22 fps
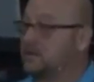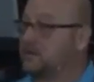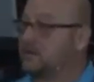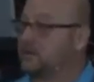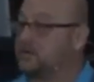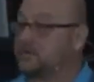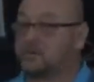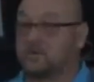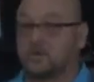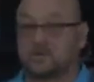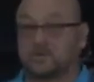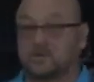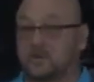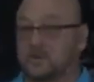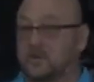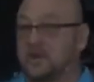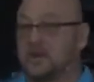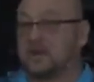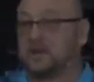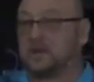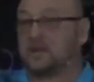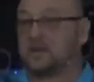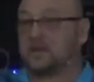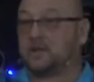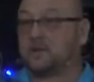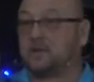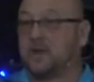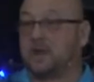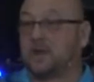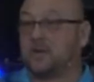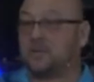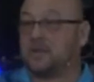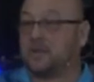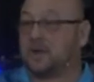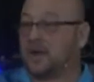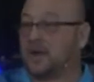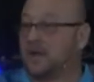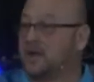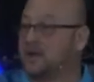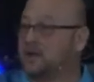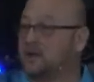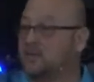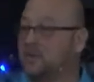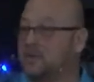You know, church, and hey, look at me.
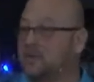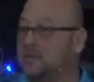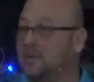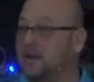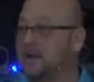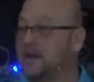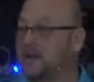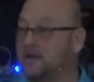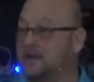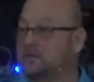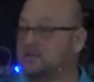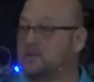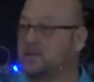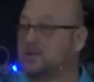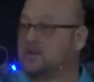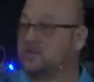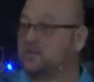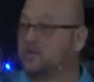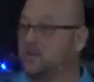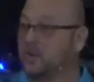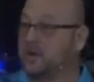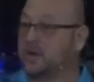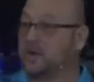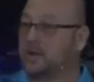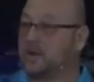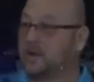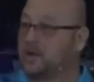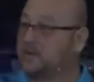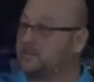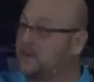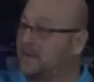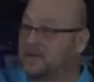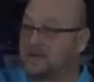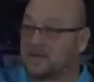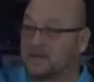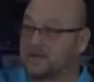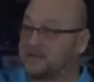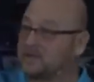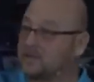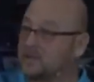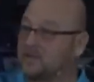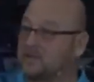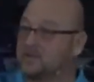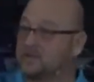I ain't going to be mad at you either way. Like I
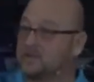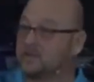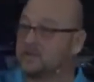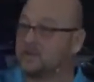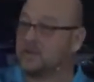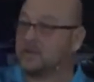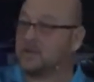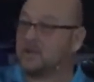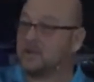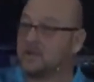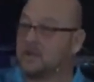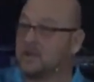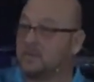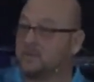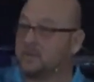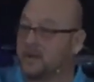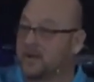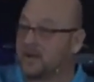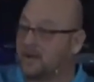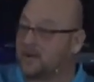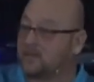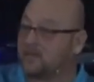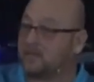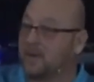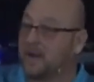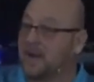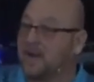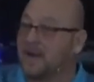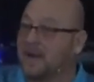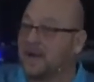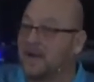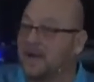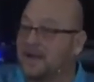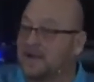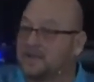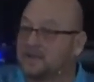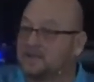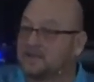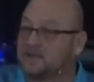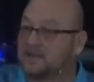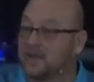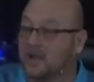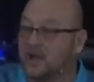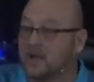told you. But my
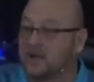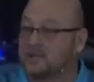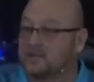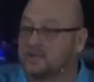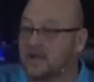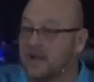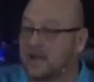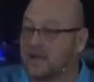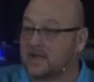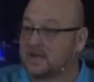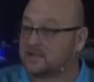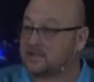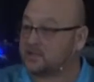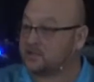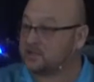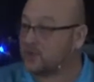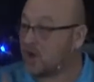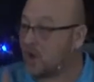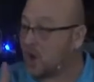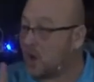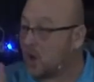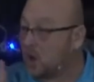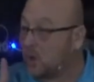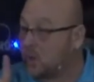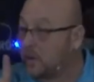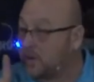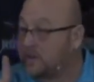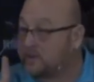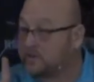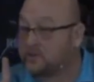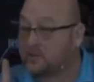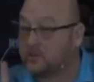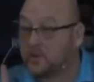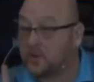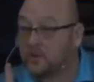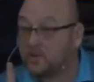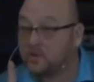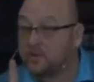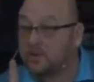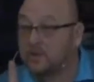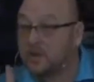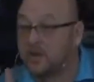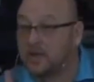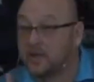eyes and God's eyes is always
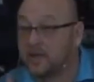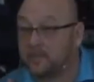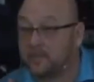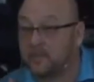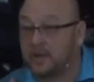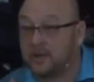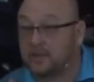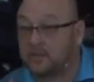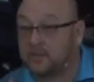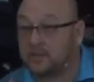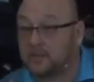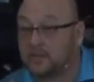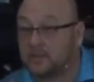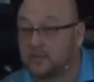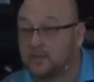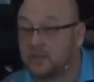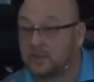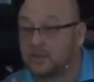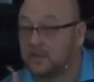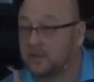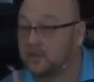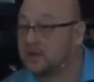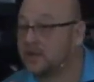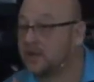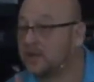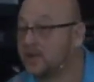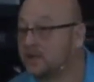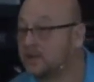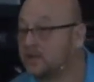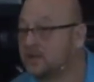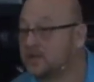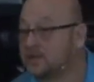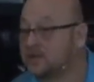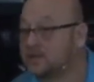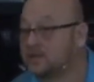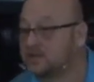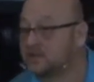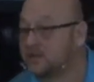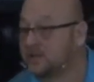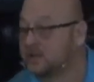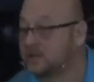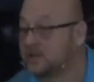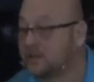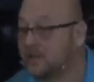drawn to needy people. Look at
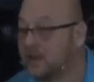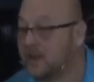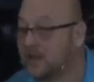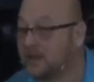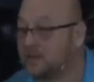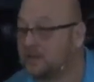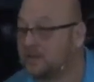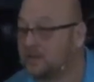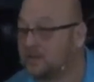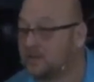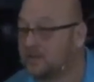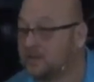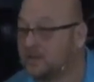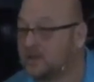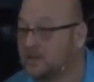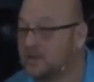Jesus in the Bible.